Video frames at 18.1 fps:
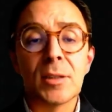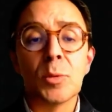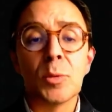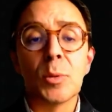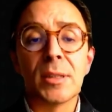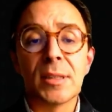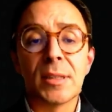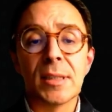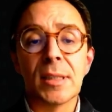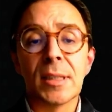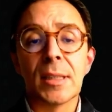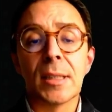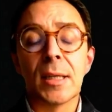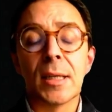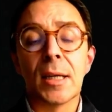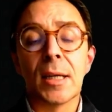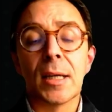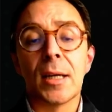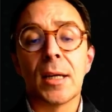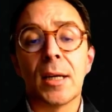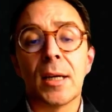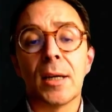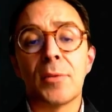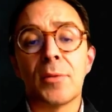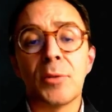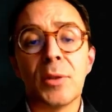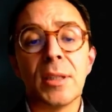You would see
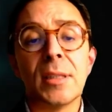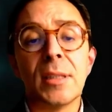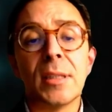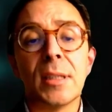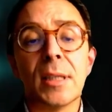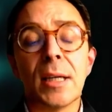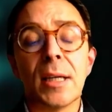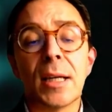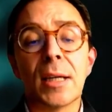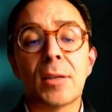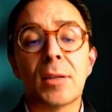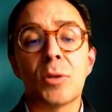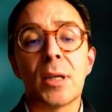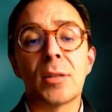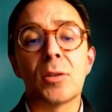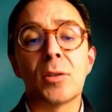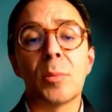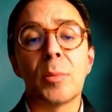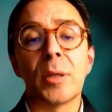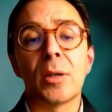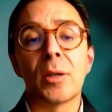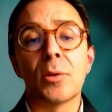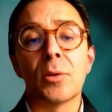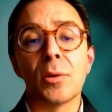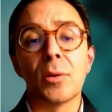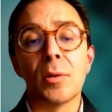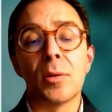a 3D
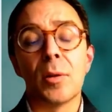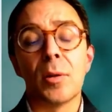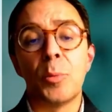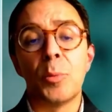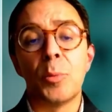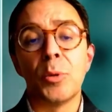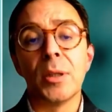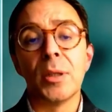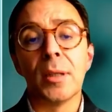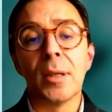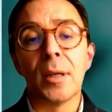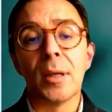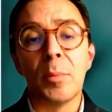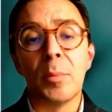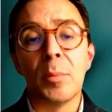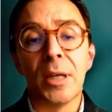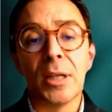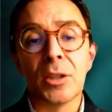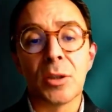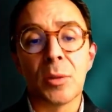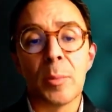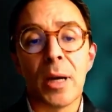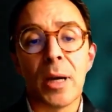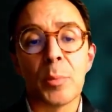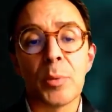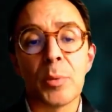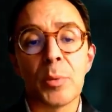electron-anatomical pre-ablation
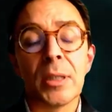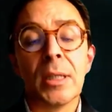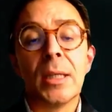map